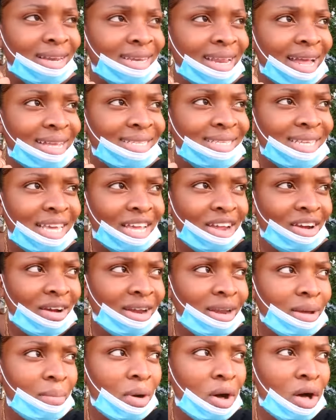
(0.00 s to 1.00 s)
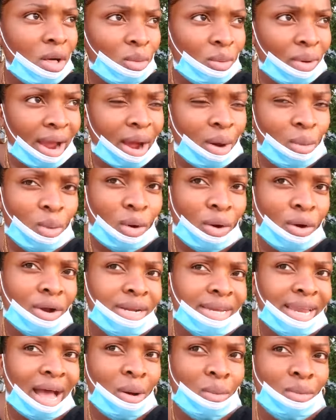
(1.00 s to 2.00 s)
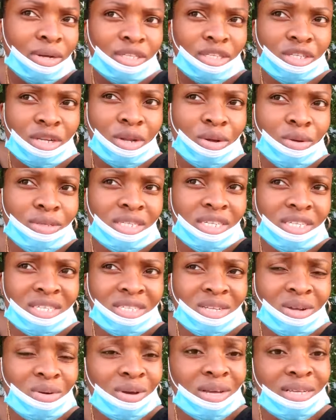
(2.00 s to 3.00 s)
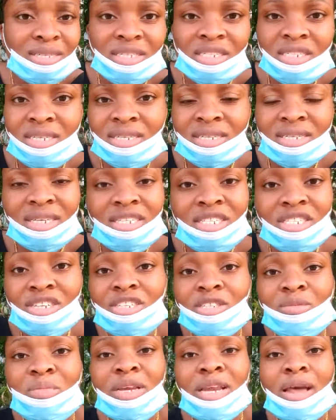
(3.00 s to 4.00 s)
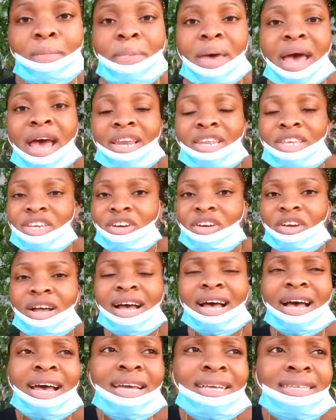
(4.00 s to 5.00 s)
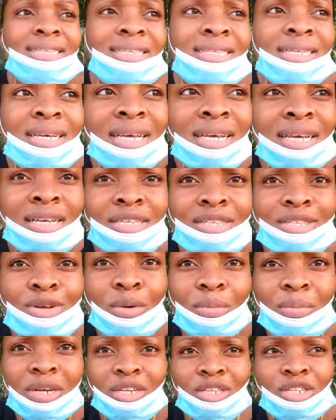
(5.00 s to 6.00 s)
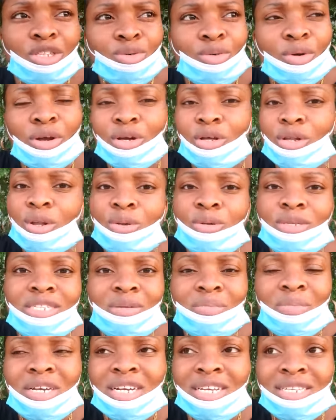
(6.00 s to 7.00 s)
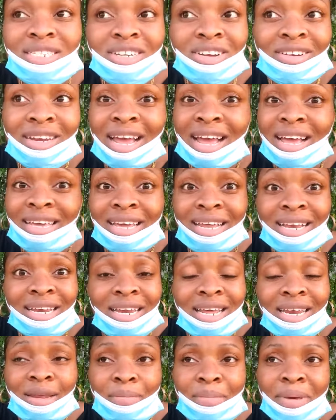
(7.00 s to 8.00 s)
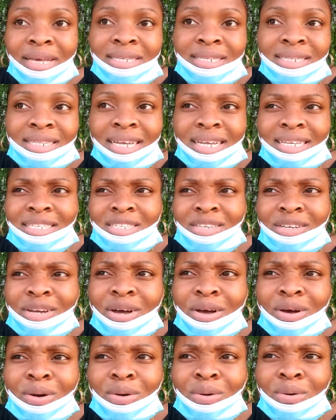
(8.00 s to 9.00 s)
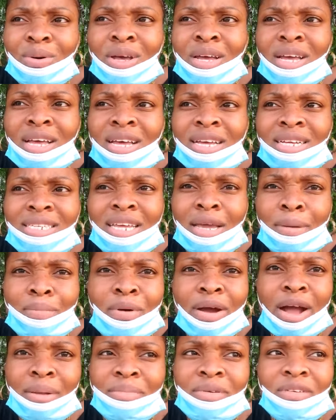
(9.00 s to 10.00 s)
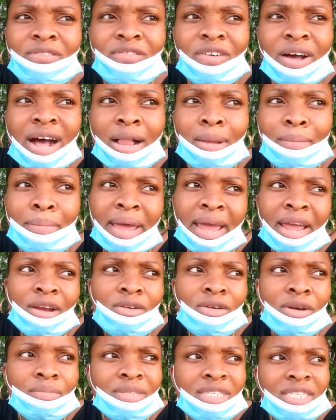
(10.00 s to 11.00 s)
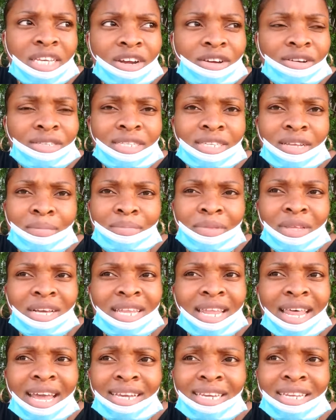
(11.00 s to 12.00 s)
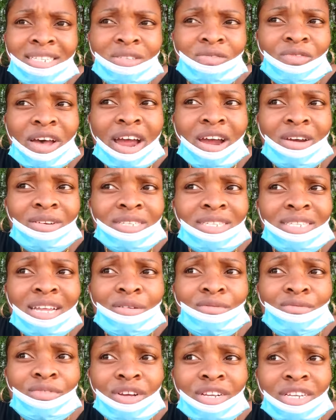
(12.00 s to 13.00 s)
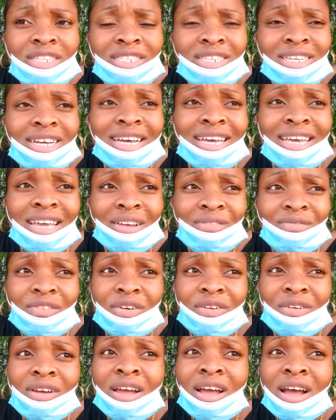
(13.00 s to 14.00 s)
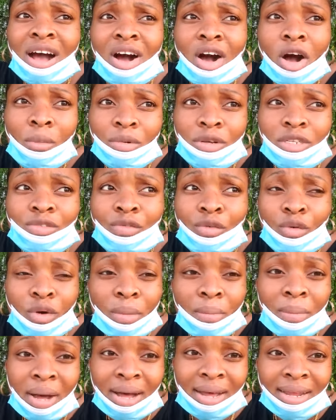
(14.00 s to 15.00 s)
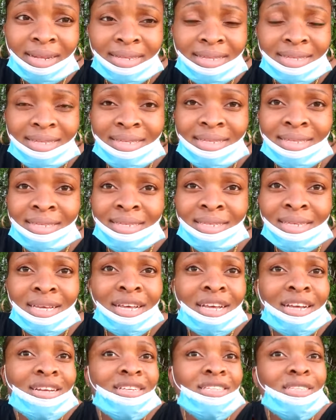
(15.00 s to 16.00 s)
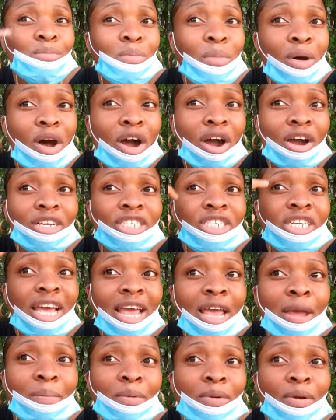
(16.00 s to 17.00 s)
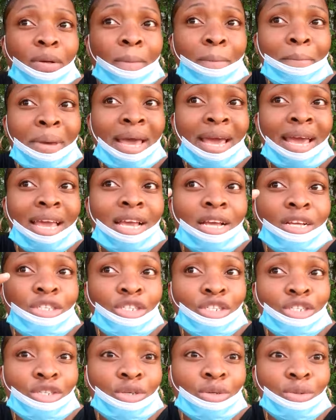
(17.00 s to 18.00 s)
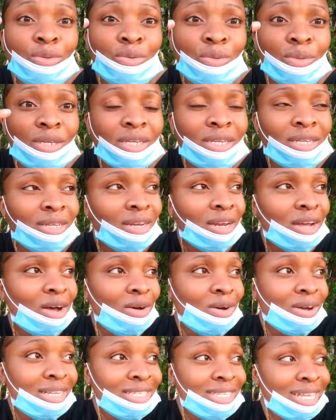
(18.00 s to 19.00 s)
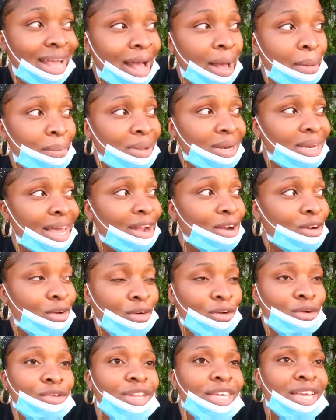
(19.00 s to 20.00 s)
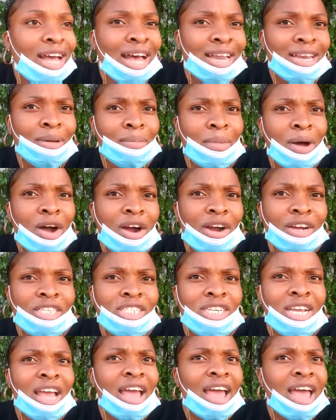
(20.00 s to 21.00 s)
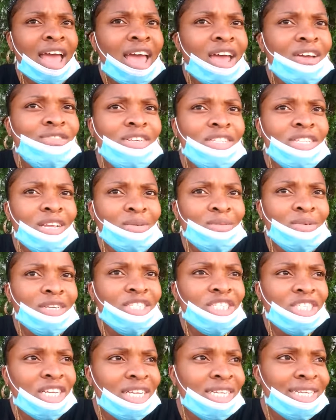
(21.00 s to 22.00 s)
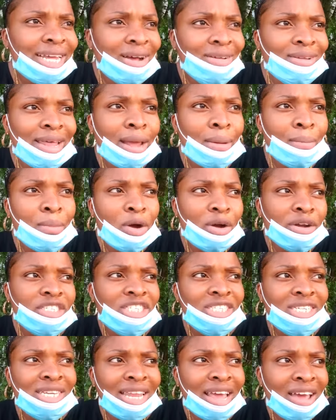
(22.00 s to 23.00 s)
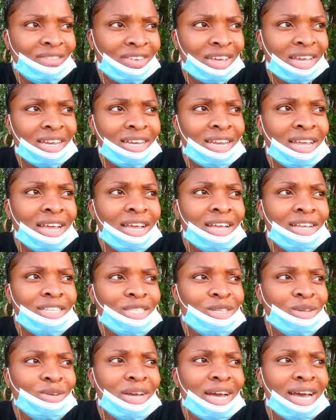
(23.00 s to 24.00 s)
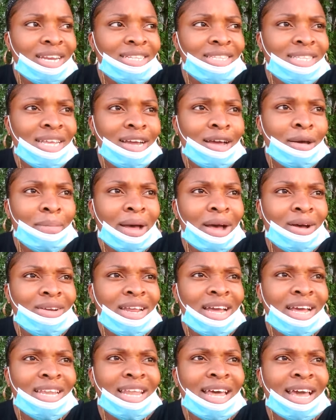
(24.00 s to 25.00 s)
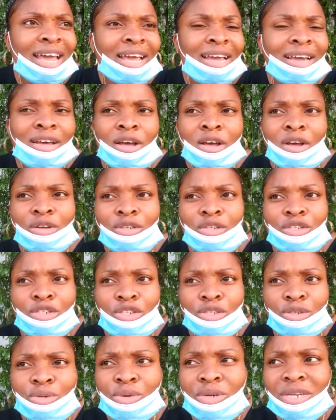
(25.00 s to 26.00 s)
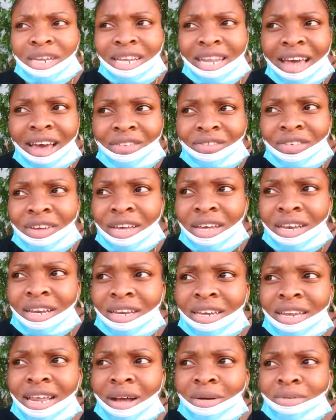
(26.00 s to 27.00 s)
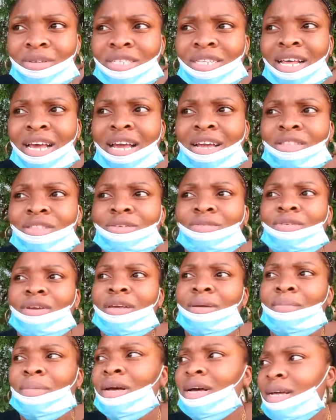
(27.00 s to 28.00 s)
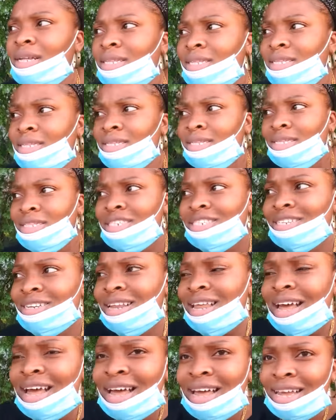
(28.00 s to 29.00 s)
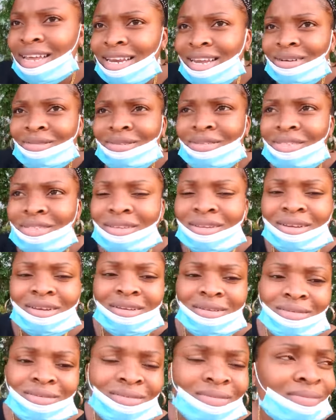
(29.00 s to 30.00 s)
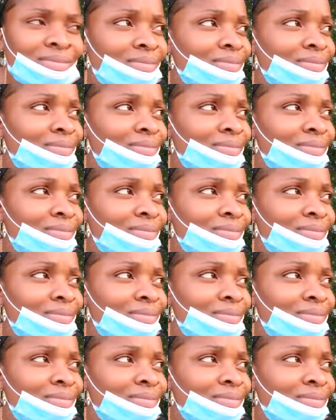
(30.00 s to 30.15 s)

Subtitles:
that's here at the mall where I work, that one's closing. So it's just been a bad year, guys. So many stores are closing because they're not getting any business, you know. They probably filed bankruptcy or something. Like, this virus, they really took a hit for almost 4 months. Because March, April, May, June, you know, because it happened like early on in March. Everything was shut down like March 11. So you got to think about that. Like, June 11, that was like 3 months. July, that was, you know.